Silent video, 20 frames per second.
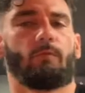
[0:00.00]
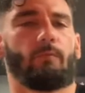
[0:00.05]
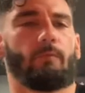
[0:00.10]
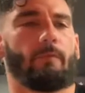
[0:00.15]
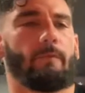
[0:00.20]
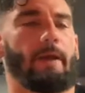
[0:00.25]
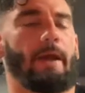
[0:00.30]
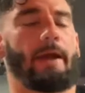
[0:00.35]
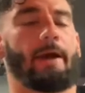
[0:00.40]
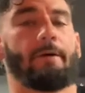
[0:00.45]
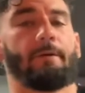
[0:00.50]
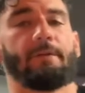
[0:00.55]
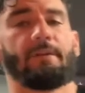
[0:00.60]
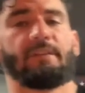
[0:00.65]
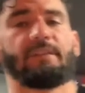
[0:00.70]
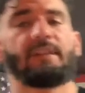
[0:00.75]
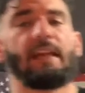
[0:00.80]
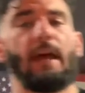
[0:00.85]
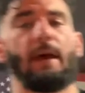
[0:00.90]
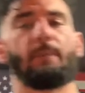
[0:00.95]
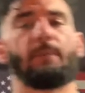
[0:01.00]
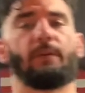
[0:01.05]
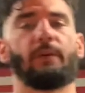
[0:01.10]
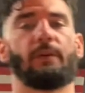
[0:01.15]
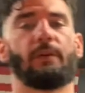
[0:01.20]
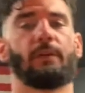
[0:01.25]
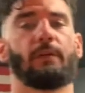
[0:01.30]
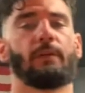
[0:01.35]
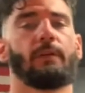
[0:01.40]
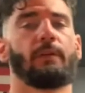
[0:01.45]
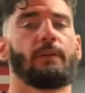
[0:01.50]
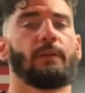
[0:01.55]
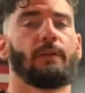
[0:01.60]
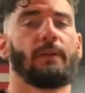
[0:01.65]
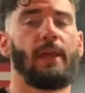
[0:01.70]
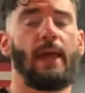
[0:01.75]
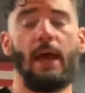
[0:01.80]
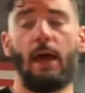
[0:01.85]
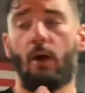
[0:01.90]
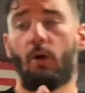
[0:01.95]
how this happened.
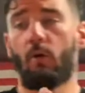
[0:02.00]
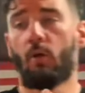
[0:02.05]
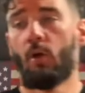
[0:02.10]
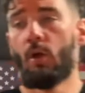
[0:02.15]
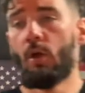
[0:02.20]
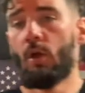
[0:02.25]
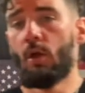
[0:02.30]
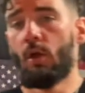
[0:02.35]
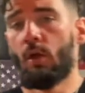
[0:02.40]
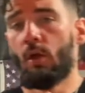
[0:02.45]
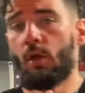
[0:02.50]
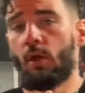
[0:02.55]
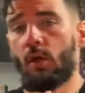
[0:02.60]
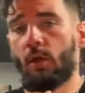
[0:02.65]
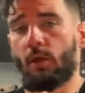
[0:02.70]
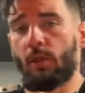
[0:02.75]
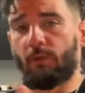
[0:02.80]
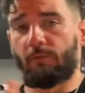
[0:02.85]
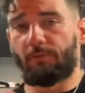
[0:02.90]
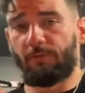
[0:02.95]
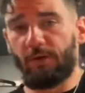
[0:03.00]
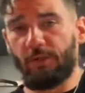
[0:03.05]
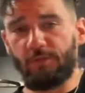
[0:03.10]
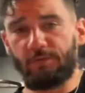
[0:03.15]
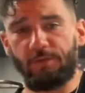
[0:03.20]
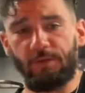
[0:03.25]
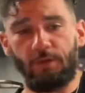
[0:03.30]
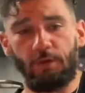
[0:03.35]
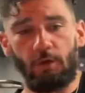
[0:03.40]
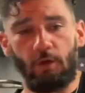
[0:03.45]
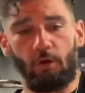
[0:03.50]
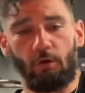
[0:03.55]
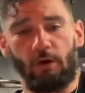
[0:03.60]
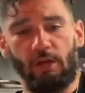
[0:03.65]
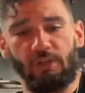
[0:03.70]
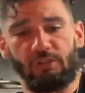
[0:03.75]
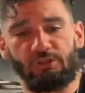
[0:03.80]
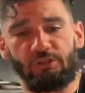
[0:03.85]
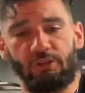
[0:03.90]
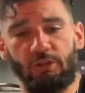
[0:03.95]
Now, the first video
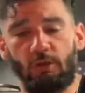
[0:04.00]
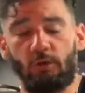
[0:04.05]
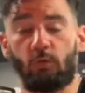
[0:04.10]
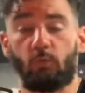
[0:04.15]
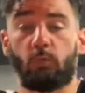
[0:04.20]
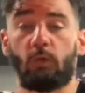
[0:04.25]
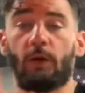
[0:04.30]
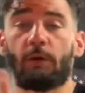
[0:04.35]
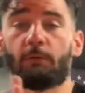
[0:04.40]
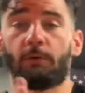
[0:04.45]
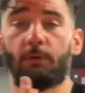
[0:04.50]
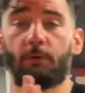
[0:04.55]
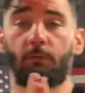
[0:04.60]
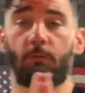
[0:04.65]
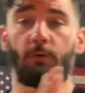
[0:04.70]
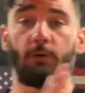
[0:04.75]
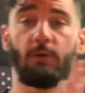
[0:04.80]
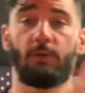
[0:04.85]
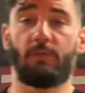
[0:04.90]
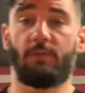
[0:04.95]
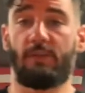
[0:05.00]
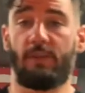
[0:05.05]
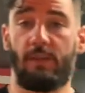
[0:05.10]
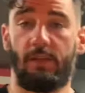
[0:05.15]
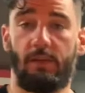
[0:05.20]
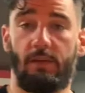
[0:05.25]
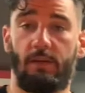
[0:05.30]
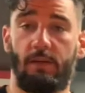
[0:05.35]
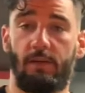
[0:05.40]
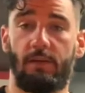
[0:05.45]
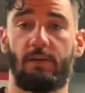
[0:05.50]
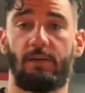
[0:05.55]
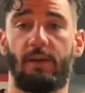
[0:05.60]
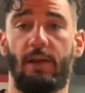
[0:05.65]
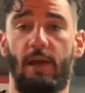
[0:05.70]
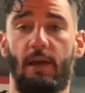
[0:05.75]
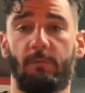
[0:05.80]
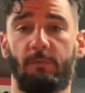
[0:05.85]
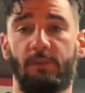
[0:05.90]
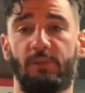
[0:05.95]
I shared where we were then.
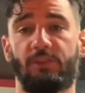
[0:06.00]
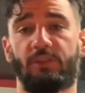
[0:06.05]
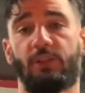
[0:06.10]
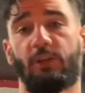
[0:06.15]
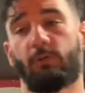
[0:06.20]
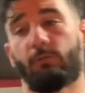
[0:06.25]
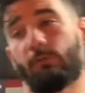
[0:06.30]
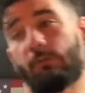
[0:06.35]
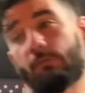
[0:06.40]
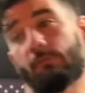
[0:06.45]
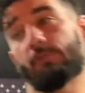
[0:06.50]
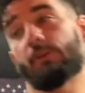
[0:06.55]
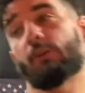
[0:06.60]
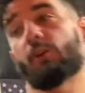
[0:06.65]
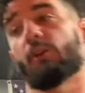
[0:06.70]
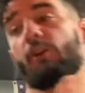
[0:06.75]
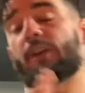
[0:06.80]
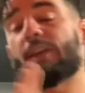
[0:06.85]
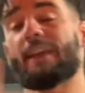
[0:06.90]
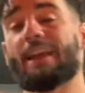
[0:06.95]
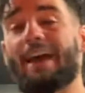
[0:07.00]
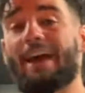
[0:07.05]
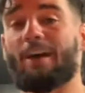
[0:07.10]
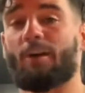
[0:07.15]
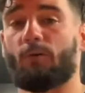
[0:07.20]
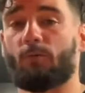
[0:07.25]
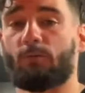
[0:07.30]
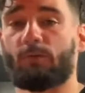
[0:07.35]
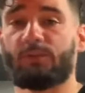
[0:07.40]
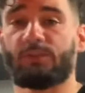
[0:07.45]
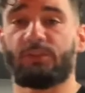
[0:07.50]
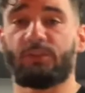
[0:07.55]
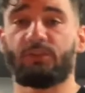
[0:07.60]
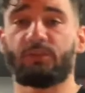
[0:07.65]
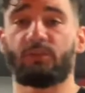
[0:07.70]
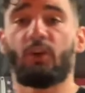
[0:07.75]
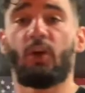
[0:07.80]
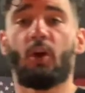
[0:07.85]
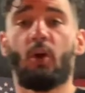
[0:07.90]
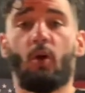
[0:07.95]
Now I'm gonna share where we are now, which
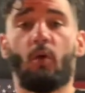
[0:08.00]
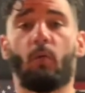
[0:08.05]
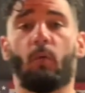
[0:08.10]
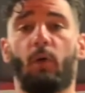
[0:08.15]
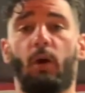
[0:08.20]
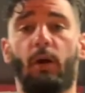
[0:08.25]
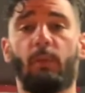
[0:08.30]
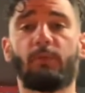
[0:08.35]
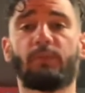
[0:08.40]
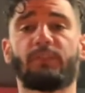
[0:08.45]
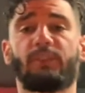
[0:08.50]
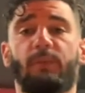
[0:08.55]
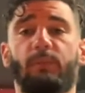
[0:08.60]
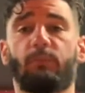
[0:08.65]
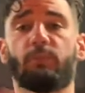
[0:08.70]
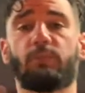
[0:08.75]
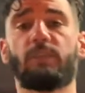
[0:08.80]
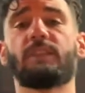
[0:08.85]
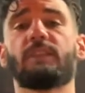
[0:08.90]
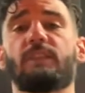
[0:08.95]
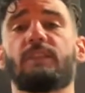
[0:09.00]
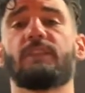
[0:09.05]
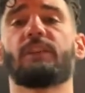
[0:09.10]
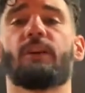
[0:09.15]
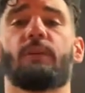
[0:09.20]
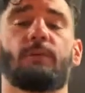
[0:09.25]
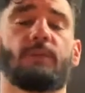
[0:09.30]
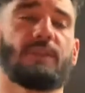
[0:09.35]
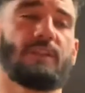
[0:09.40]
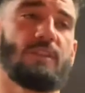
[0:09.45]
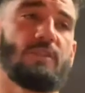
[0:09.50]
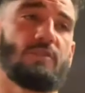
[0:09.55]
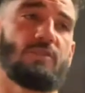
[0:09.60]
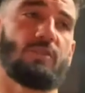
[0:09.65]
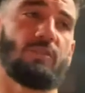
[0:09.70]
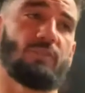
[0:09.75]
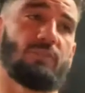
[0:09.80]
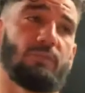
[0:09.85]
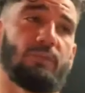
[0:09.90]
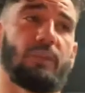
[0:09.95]
is we're almost completely done with
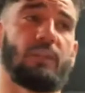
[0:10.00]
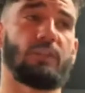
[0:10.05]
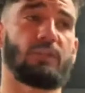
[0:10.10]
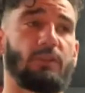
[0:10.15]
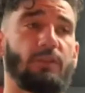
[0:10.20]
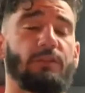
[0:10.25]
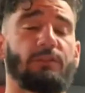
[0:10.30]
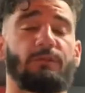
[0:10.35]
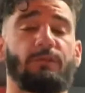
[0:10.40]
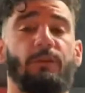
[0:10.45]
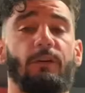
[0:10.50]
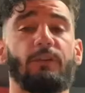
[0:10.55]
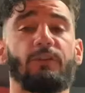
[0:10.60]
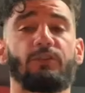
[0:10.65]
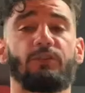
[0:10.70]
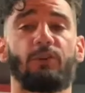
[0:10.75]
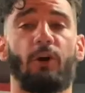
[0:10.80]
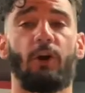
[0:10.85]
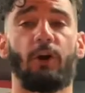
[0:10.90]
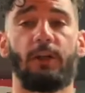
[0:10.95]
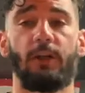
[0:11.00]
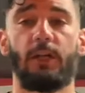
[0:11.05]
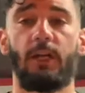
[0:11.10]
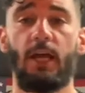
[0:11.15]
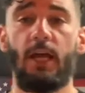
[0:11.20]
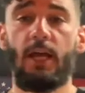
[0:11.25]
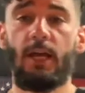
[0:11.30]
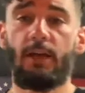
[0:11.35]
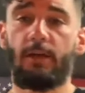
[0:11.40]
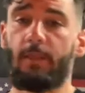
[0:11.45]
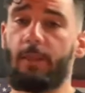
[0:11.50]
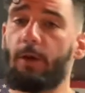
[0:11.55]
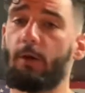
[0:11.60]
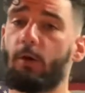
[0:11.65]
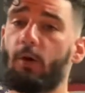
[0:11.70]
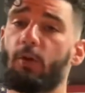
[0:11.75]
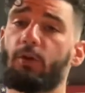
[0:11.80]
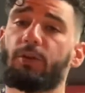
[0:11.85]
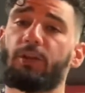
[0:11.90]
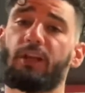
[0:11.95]
insurance. When insurance first started, they
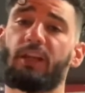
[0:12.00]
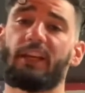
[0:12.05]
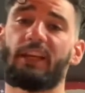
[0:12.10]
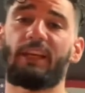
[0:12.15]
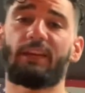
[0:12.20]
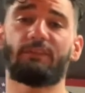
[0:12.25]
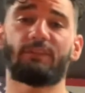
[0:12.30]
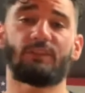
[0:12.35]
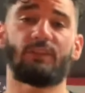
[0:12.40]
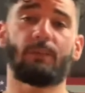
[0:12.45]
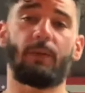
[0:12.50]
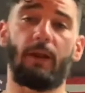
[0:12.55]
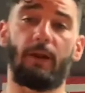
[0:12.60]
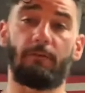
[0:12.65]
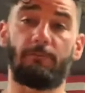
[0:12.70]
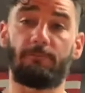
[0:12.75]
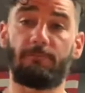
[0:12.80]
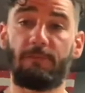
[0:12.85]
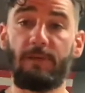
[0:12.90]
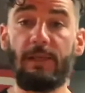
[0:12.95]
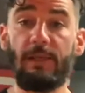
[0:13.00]
were only going to give us about a